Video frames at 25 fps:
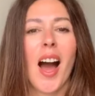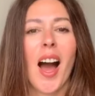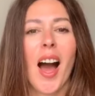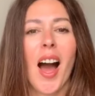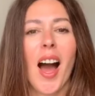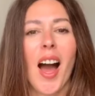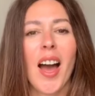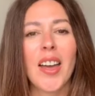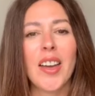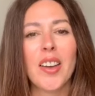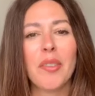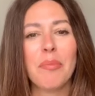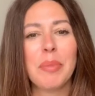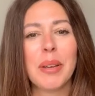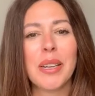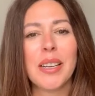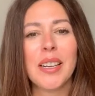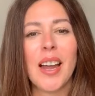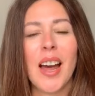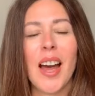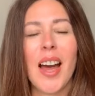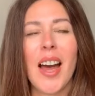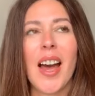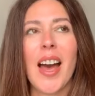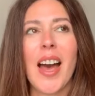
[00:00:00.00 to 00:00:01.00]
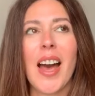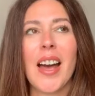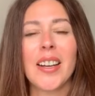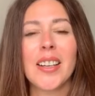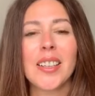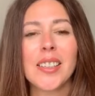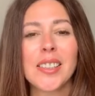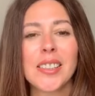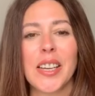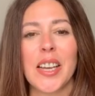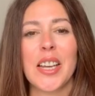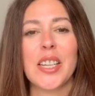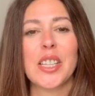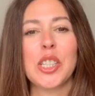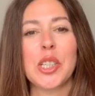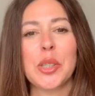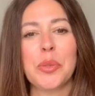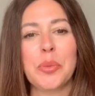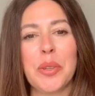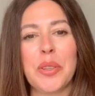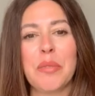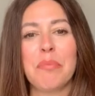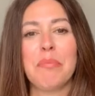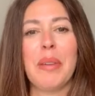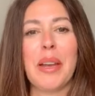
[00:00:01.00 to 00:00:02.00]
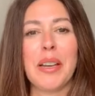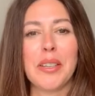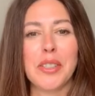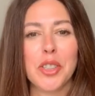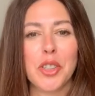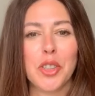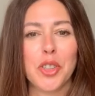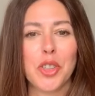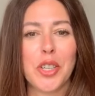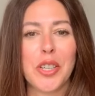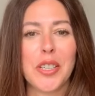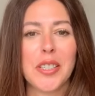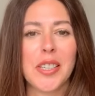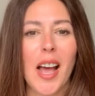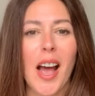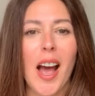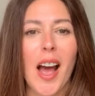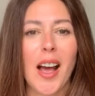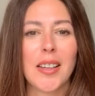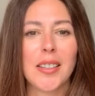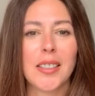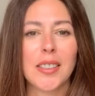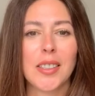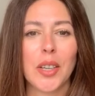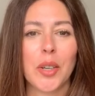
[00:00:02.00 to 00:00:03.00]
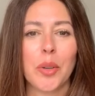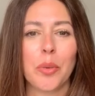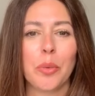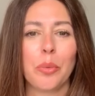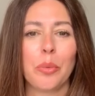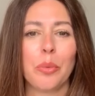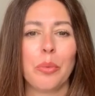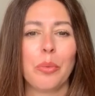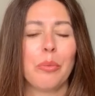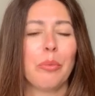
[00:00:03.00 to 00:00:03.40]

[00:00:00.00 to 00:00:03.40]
I have been inundated with messages asking